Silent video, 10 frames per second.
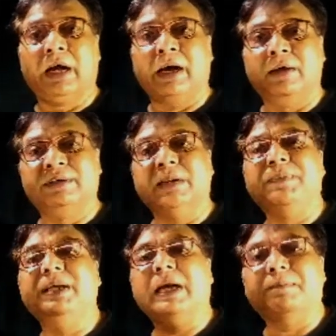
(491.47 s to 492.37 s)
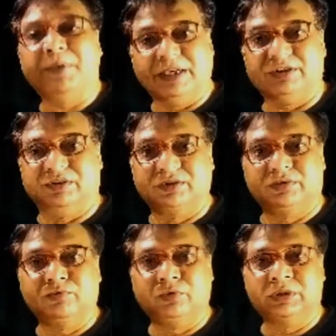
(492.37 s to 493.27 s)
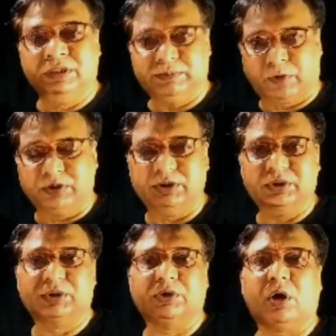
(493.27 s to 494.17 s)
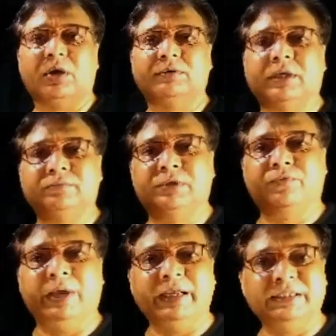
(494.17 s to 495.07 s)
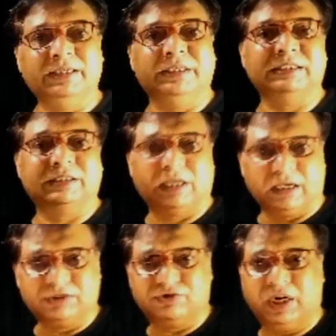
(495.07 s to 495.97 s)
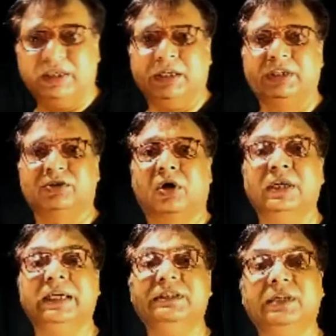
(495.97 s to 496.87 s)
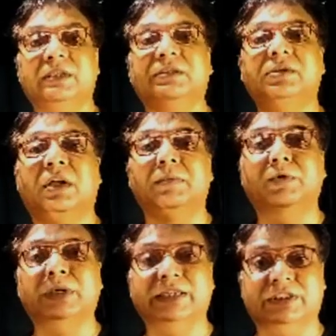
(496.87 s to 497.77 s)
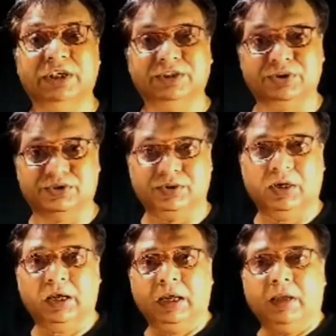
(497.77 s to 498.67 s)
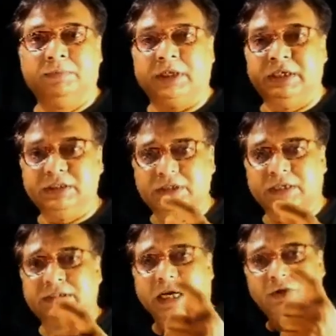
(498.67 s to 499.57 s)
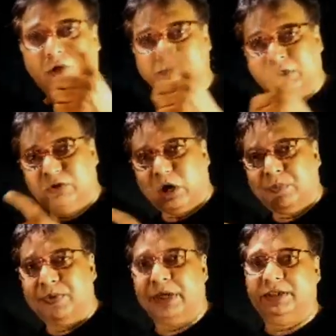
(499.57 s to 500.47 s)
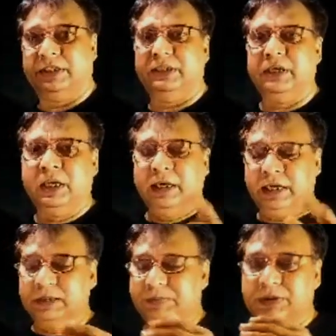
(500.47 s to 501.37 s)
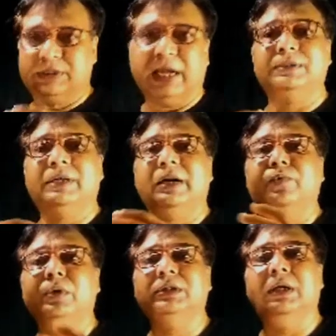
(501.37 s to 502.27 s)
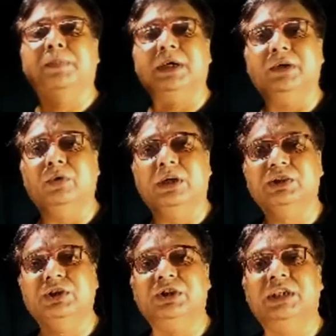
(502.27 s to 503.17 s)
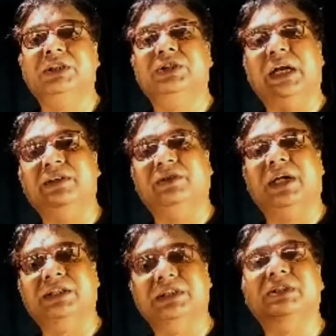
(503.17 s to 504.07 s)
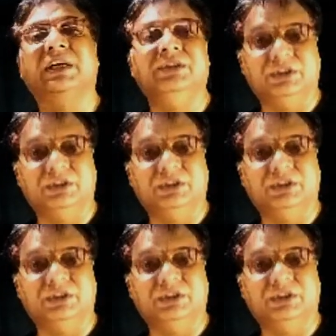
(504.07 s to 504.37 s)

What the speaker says: replica plating. This process is called, the way it is screened is called insertional mutagenesis. The insert that you have incorporated is present within a particular gene, that is TET-resistant gene.